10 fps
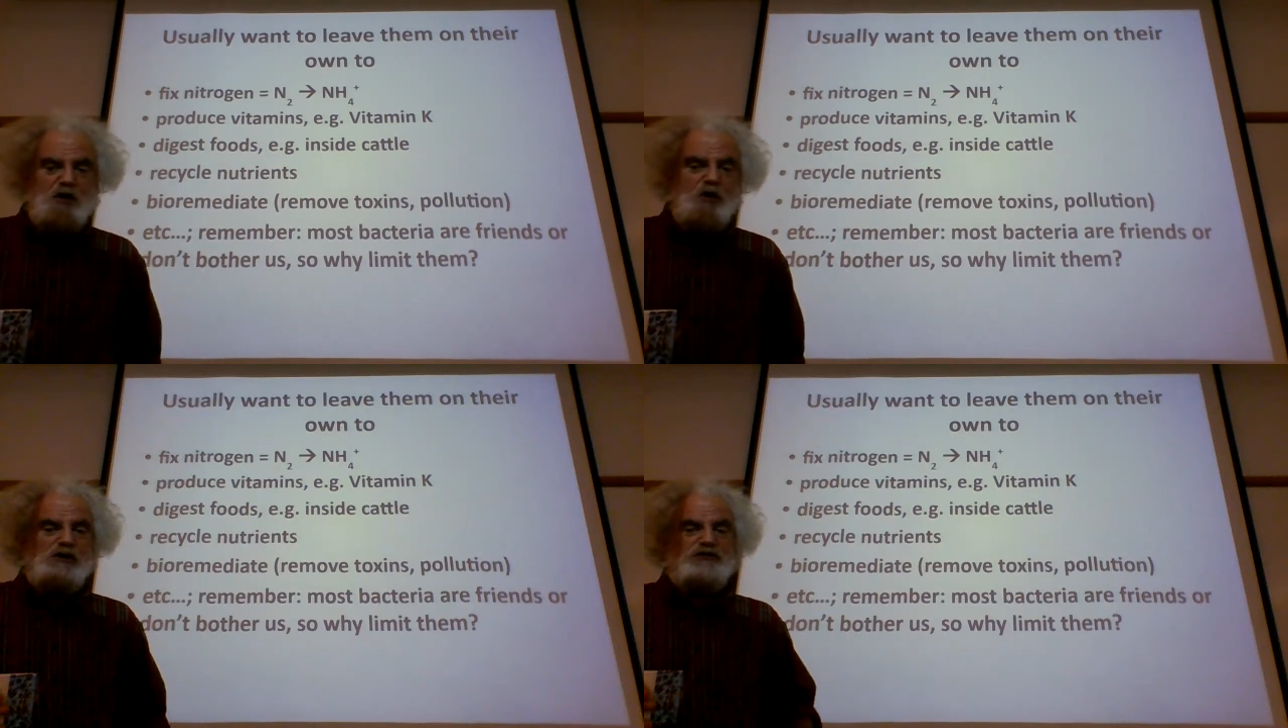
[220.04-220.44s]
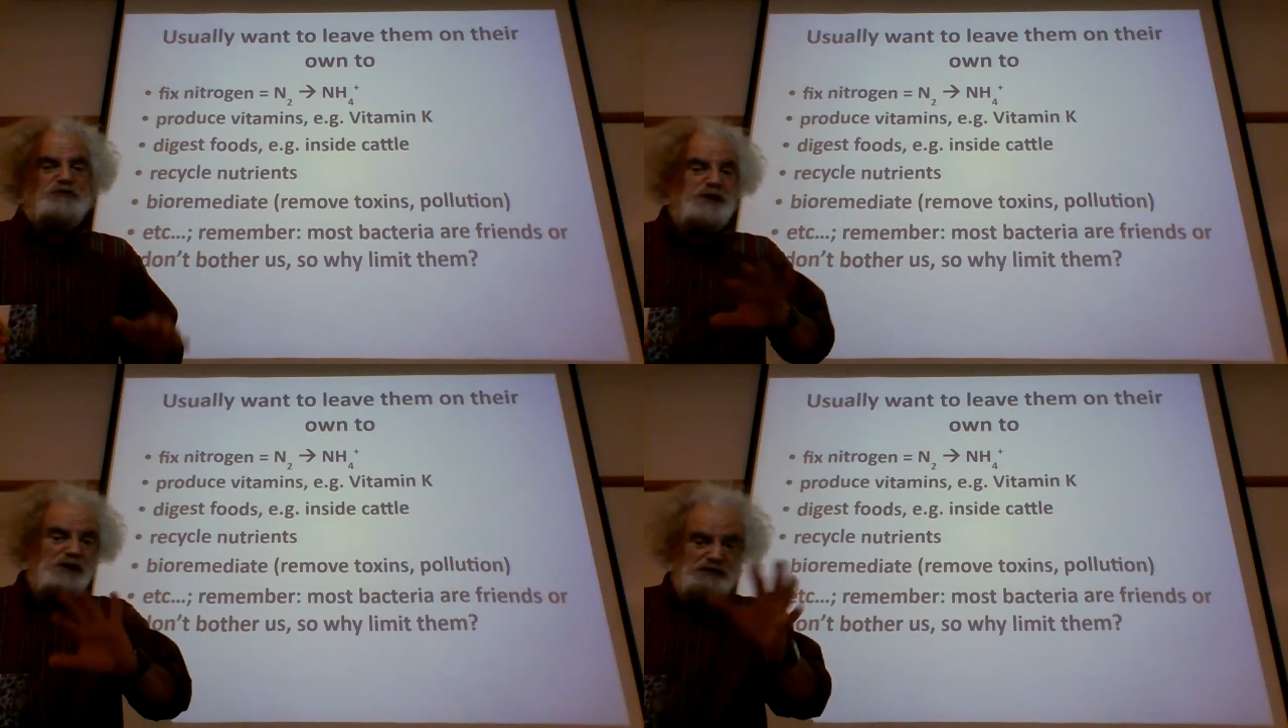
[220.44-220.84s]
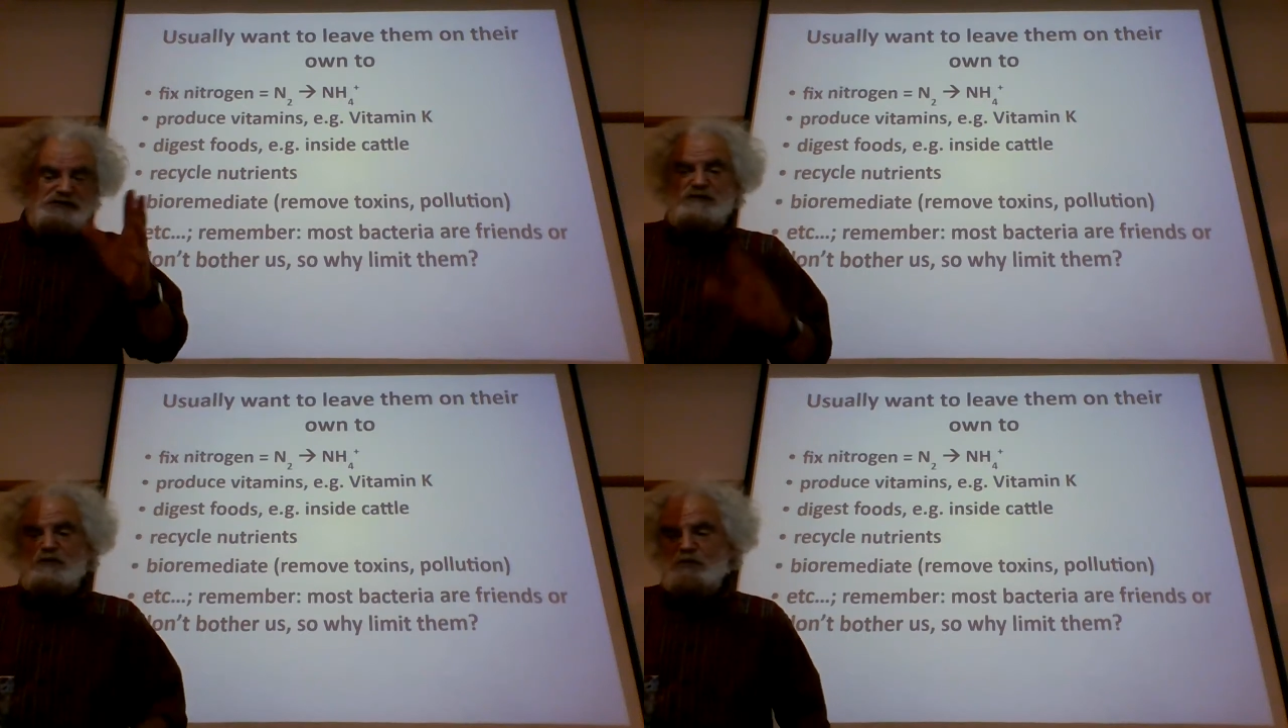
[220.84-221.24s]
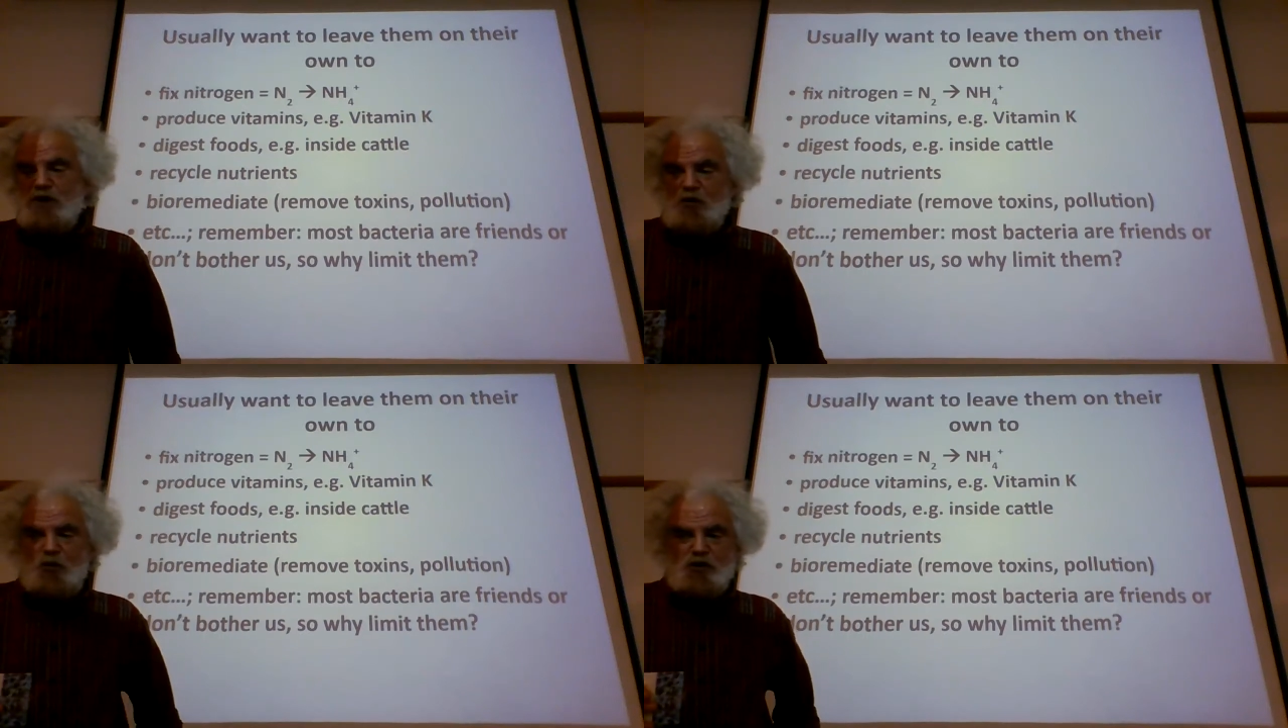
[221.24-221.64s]
oil spill. There's even
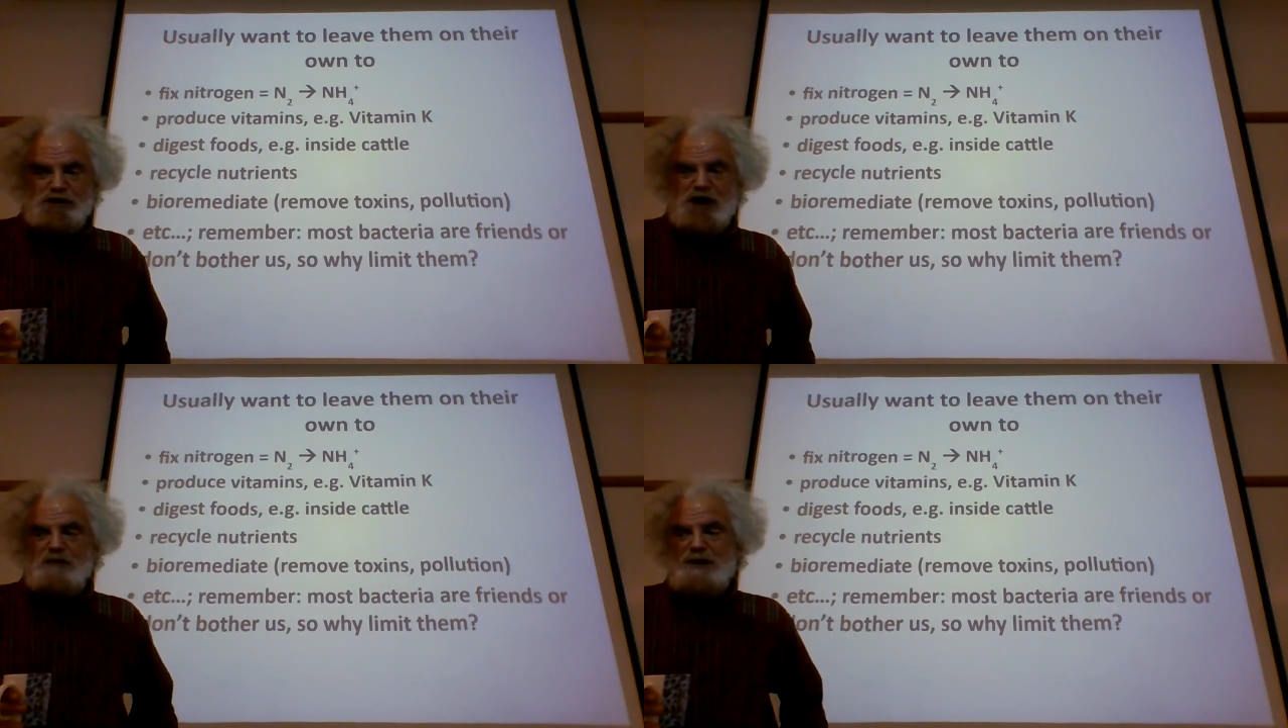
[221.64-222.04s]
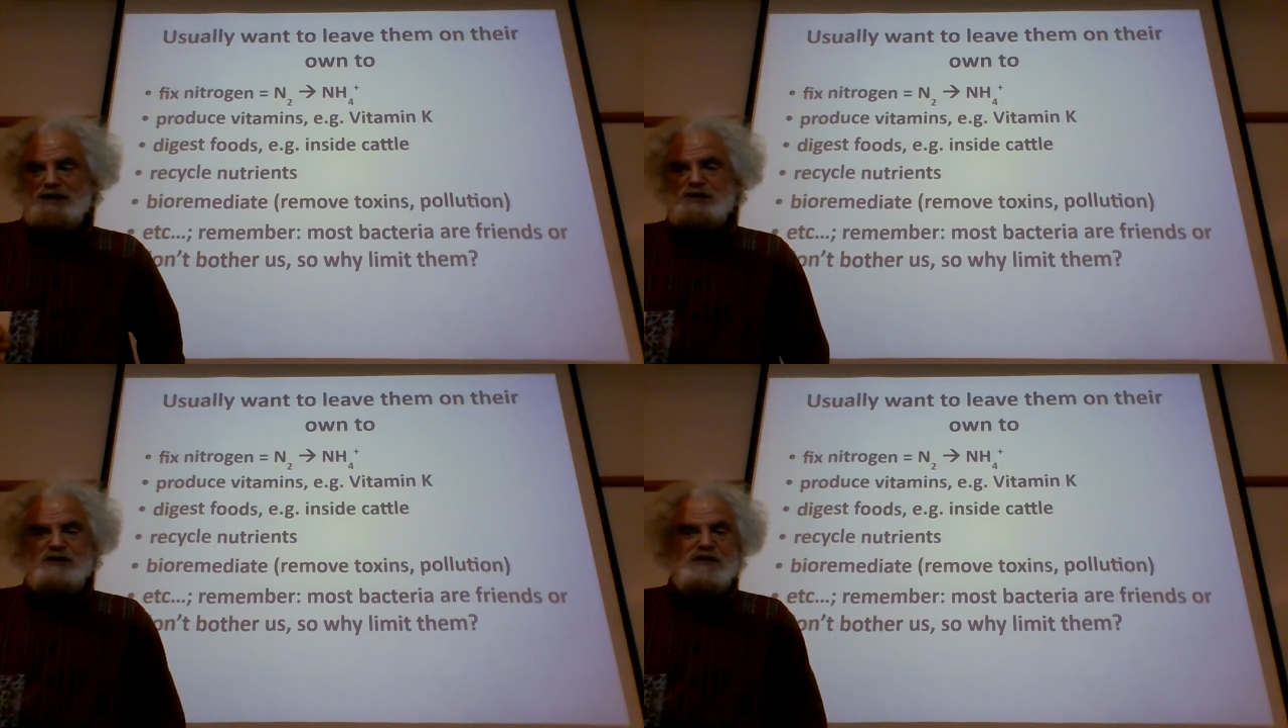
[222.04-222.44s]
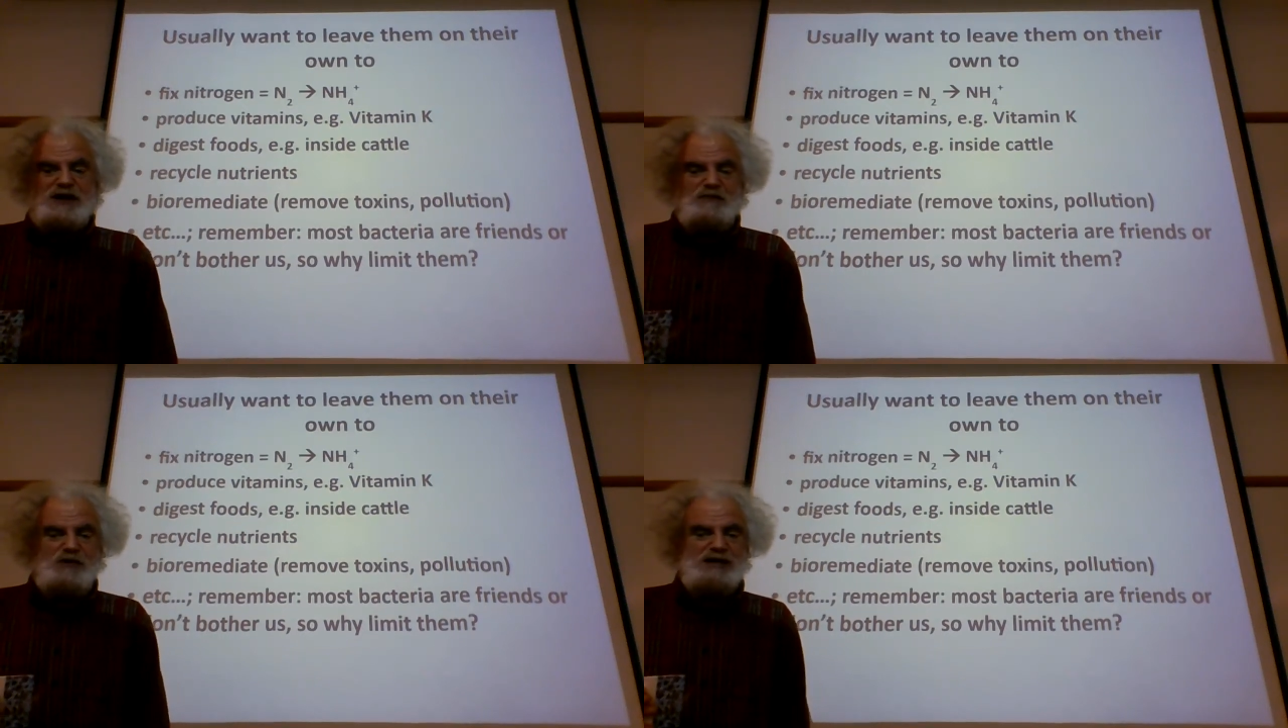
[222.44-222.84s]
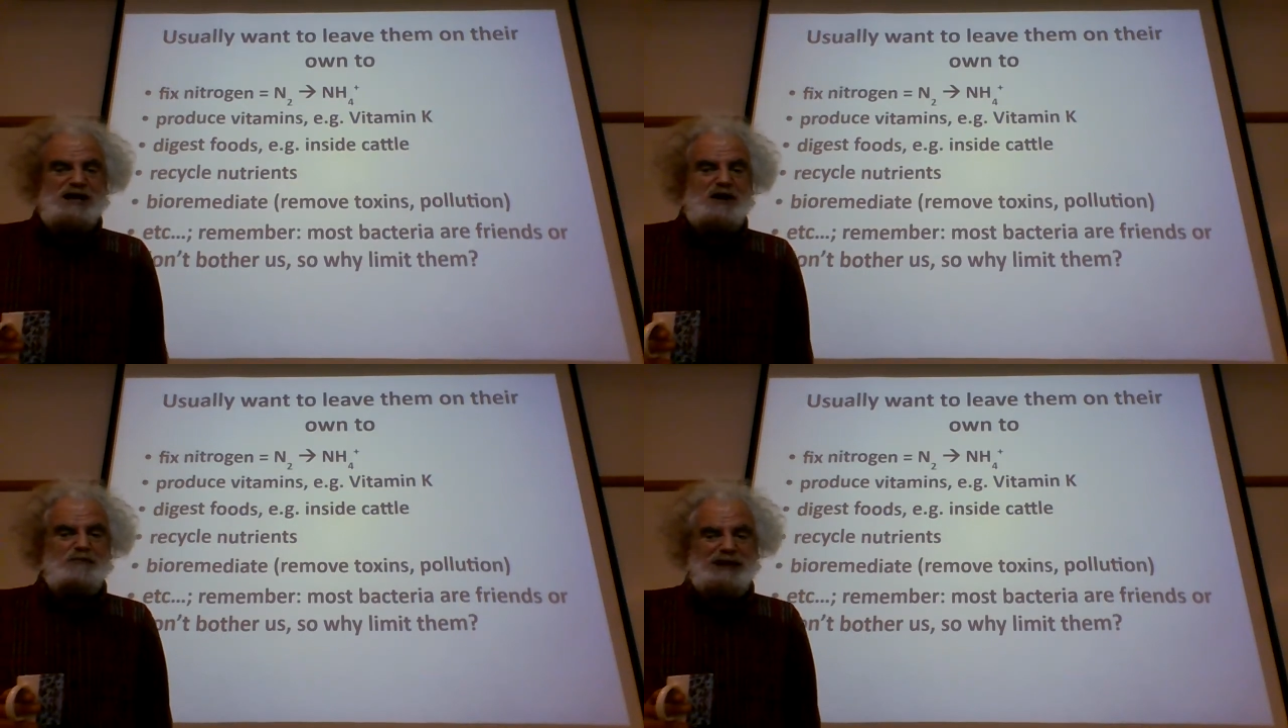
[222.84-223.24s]
work now, bacteria that can break
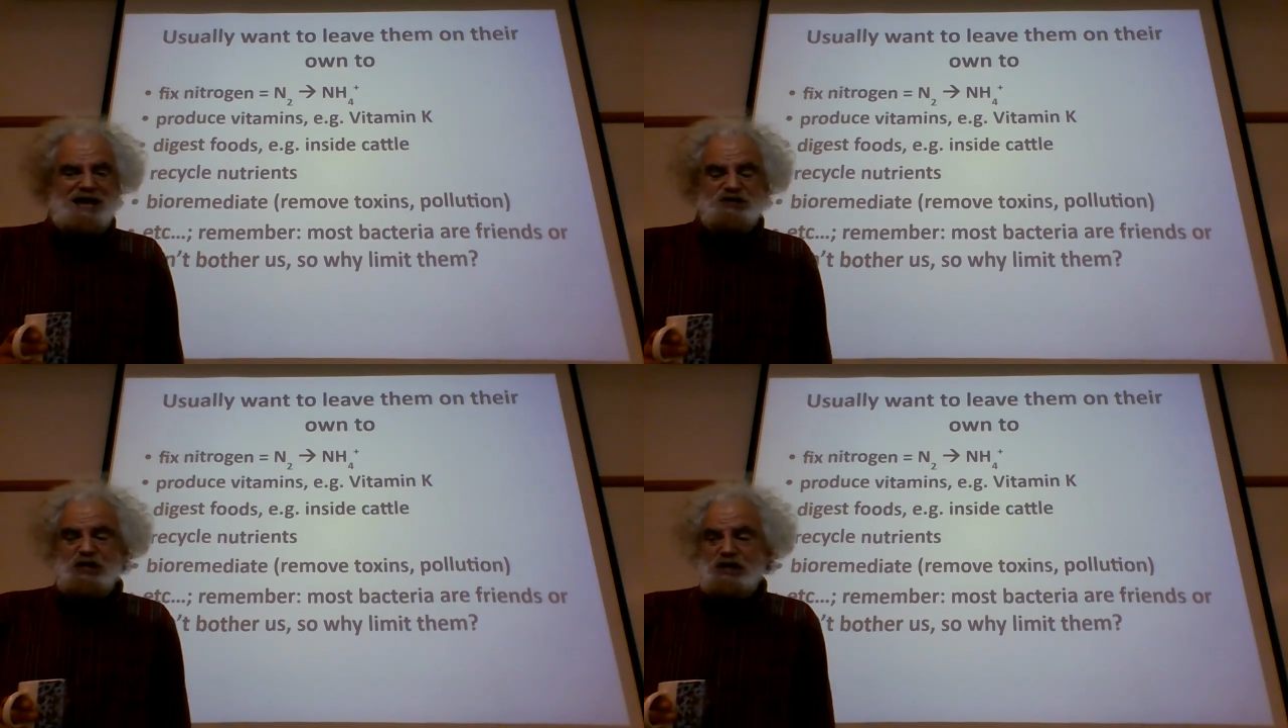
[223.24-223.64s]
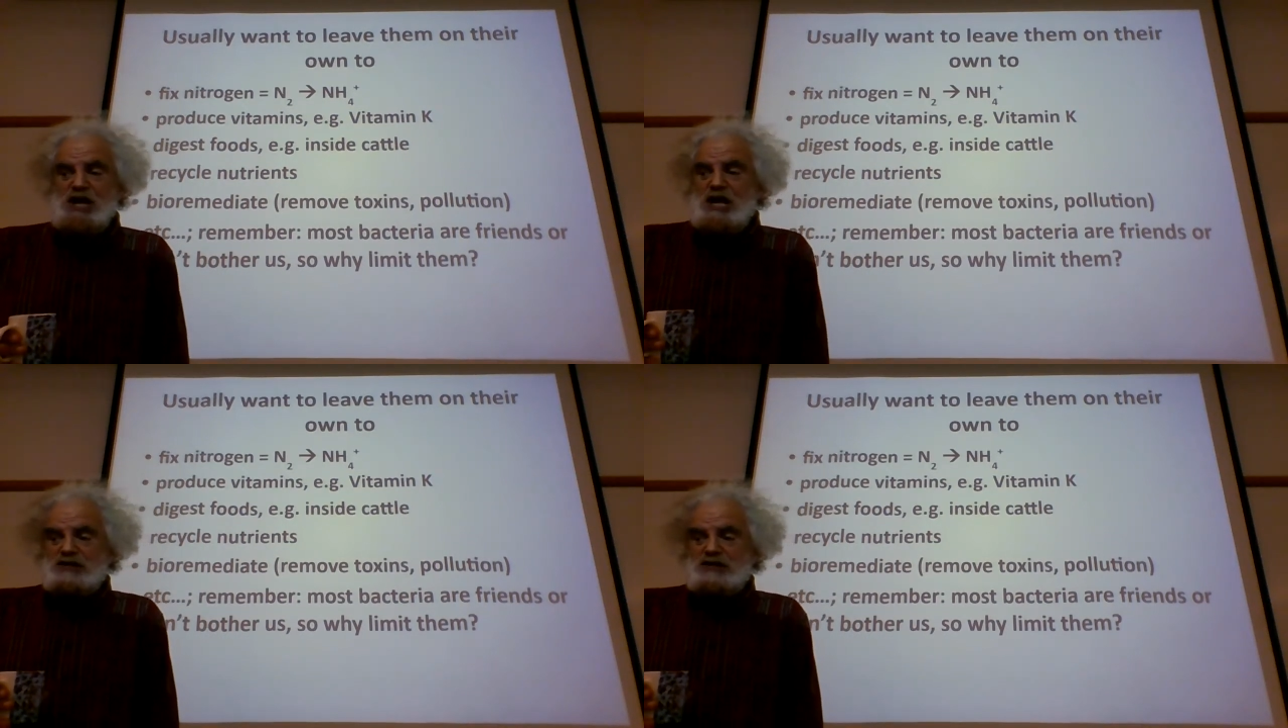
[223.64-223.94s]
down plastic.